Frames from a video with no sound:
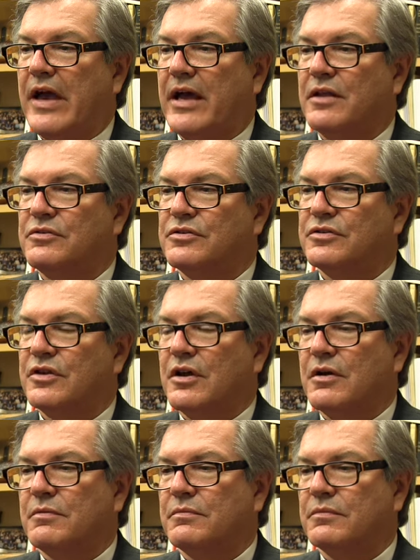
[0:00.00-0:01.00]
had
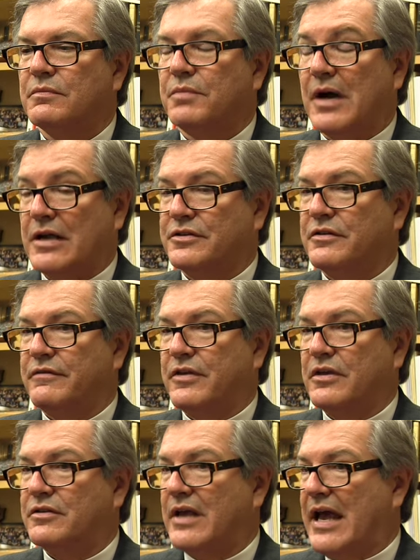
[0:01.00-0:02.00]
some positive
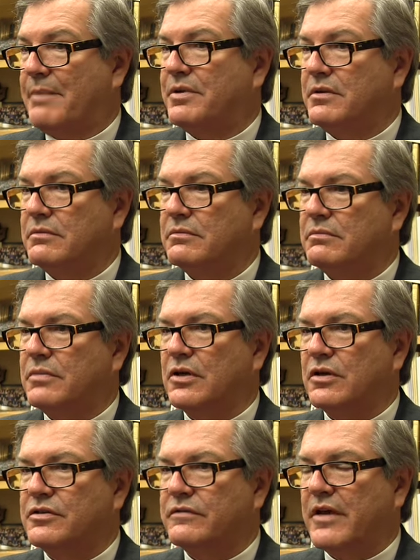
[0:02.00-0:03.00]
things happen
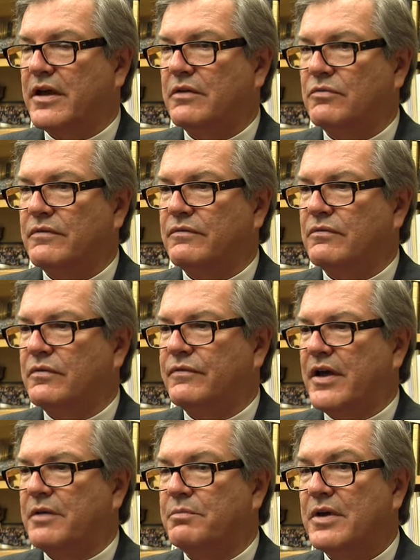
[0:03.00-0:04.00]
because of that. We've had